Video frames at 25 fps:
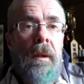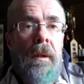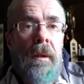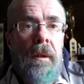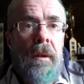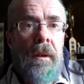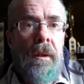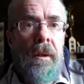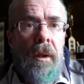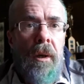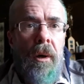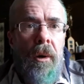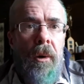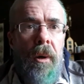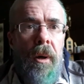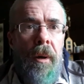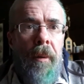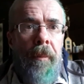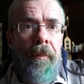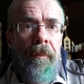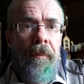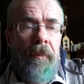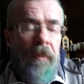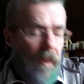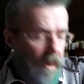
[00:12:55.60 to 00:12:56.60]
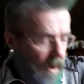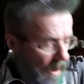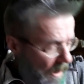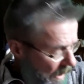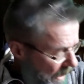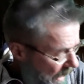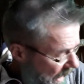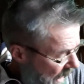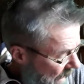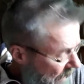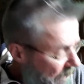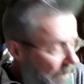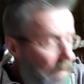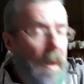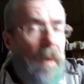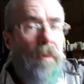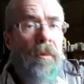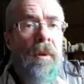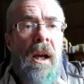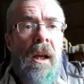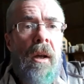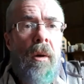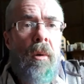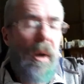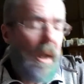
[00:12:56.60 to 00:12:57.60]
So, I found
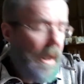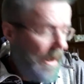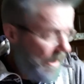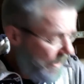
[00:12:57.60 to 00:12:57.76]
that quite